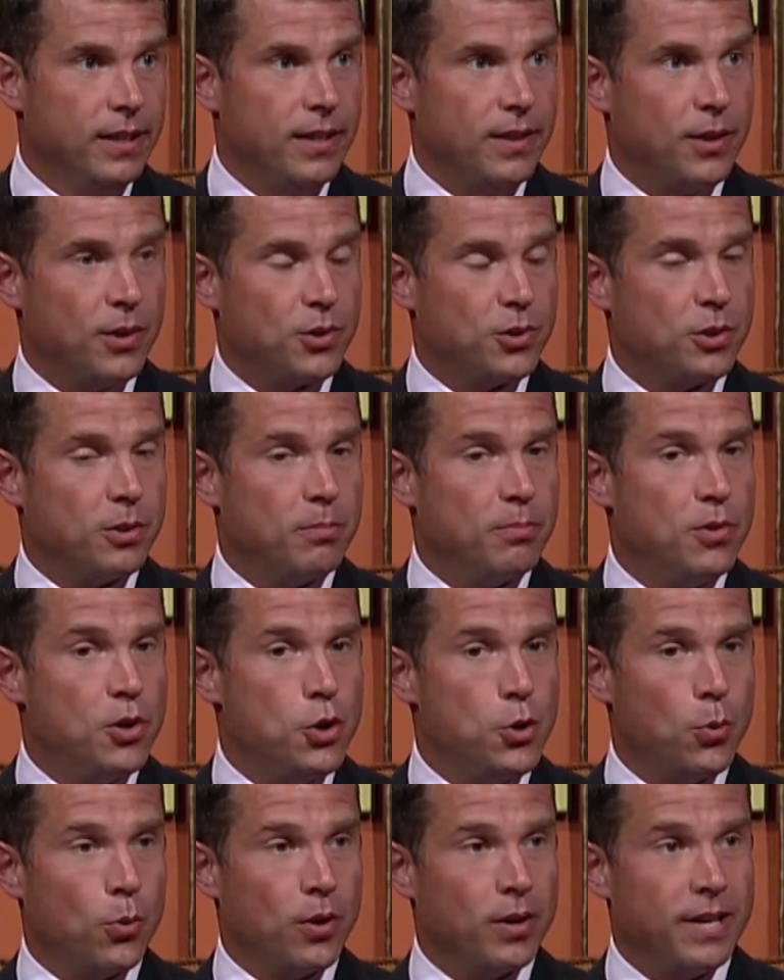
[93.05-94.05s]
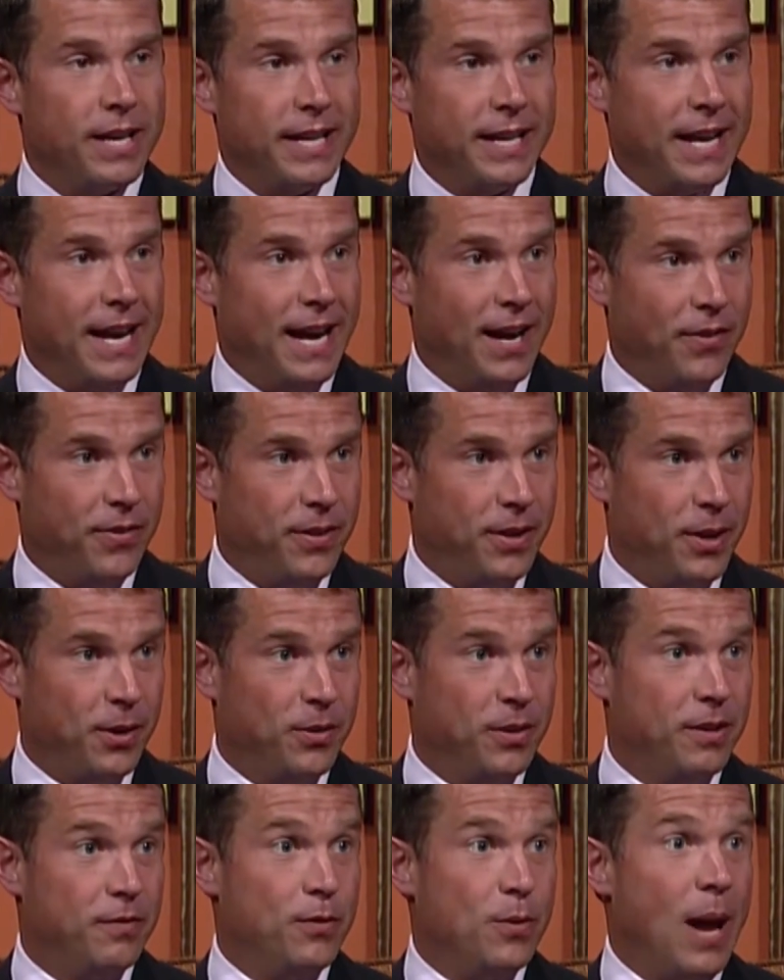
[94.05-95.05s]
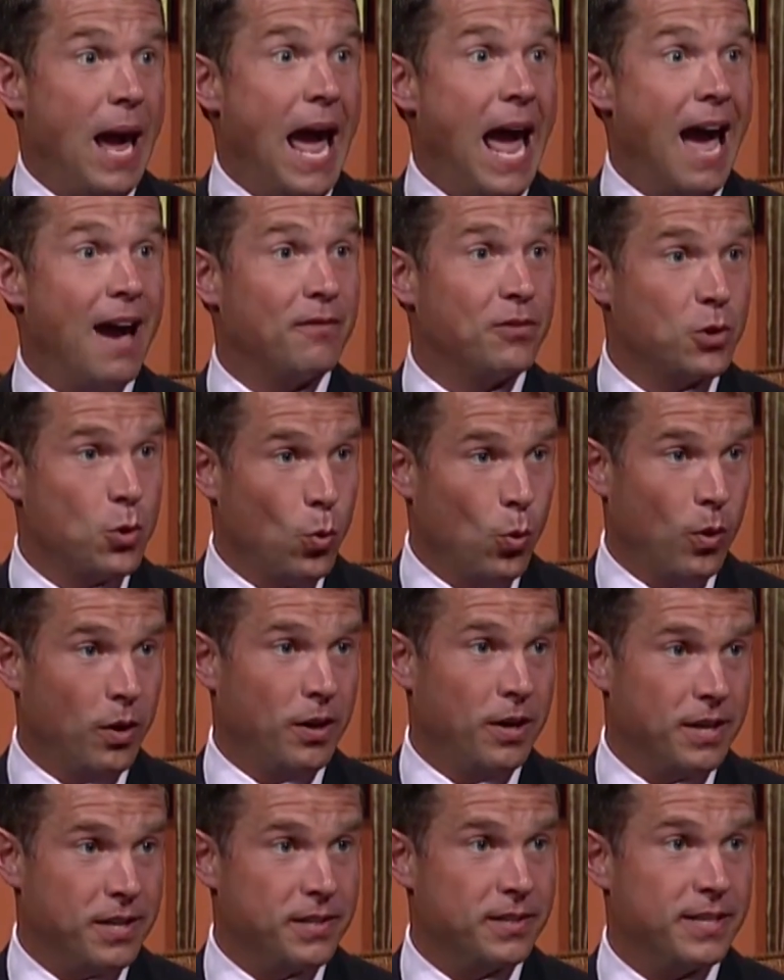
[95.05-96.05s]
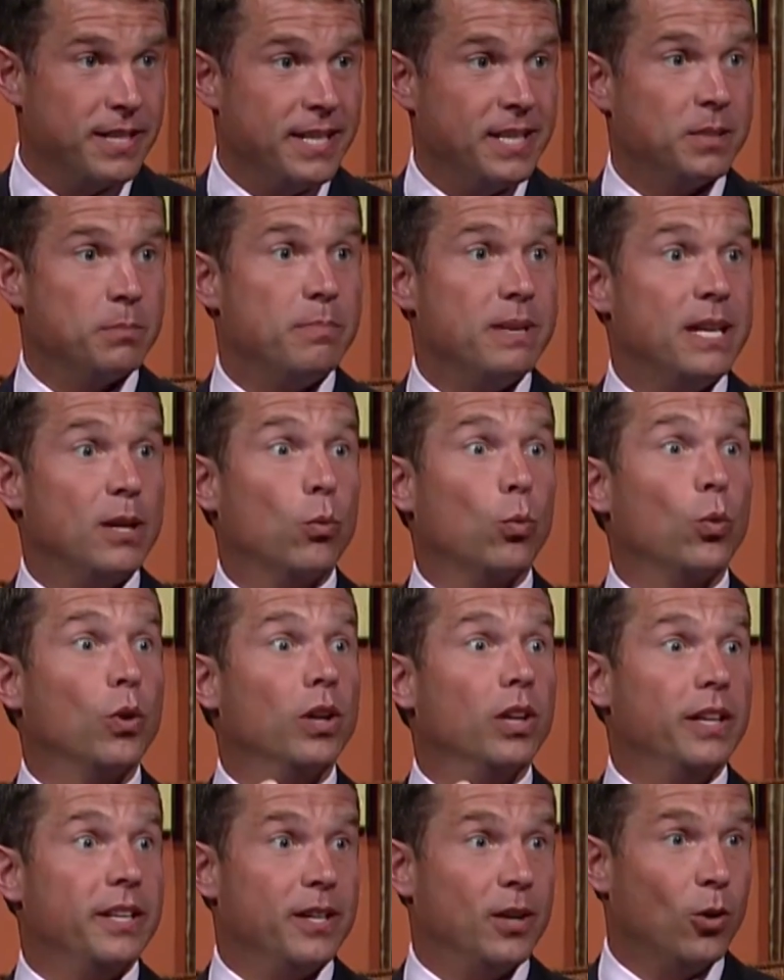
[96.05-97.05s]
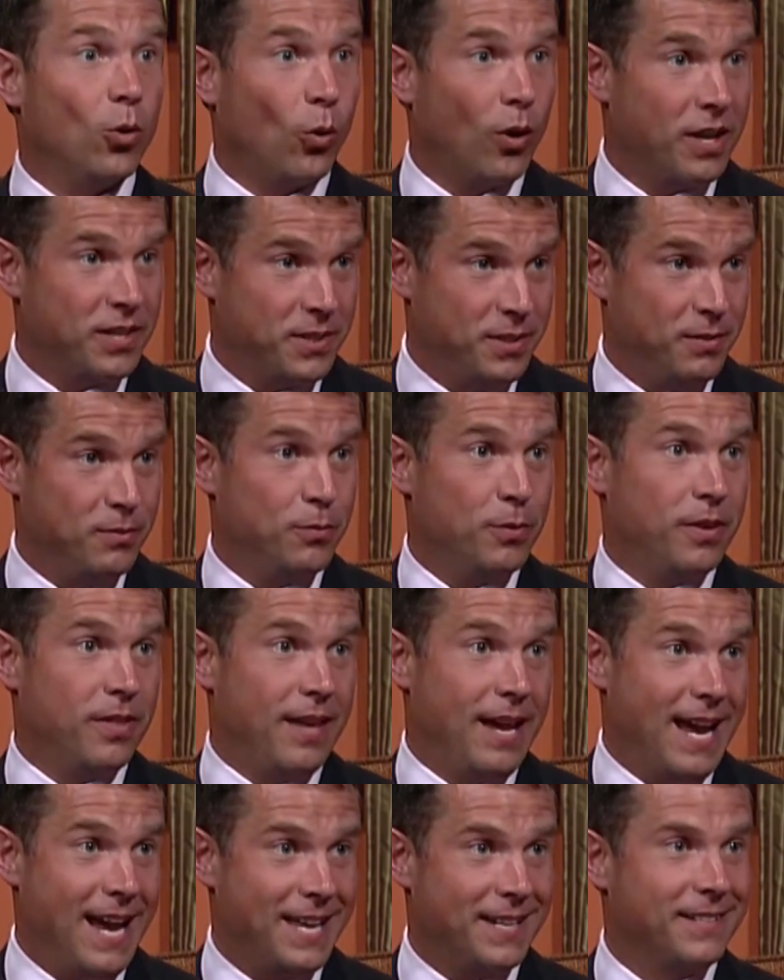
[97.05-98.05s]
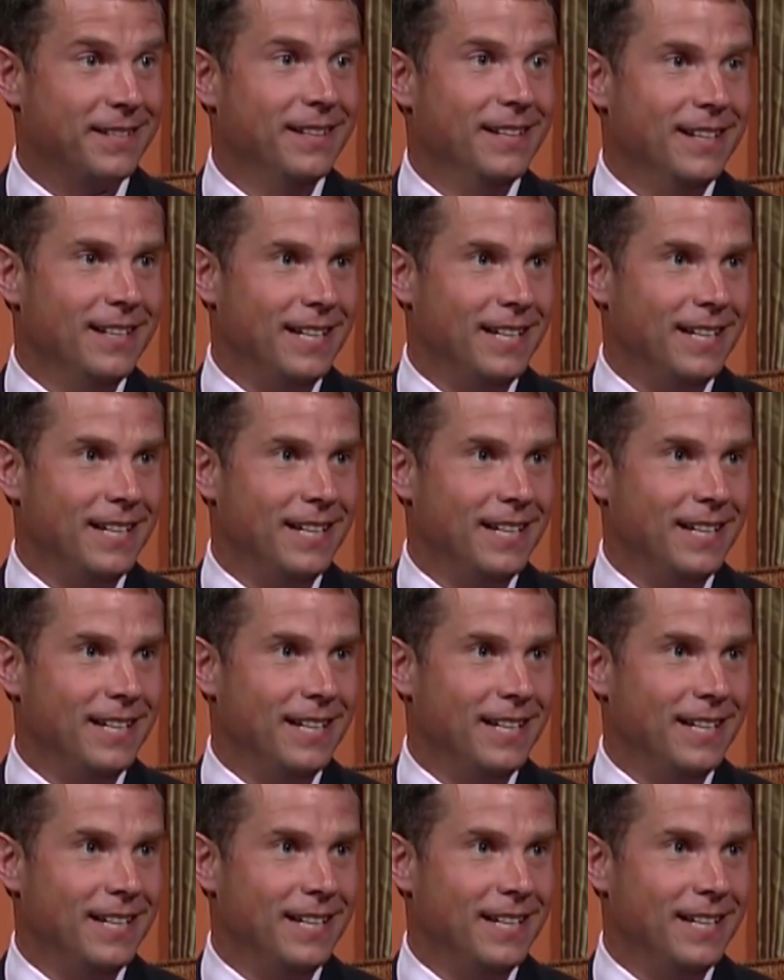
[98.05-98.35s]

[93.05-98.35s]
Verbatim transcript: There's some newer data out there that if you have coronary disease, being really aggressive with that,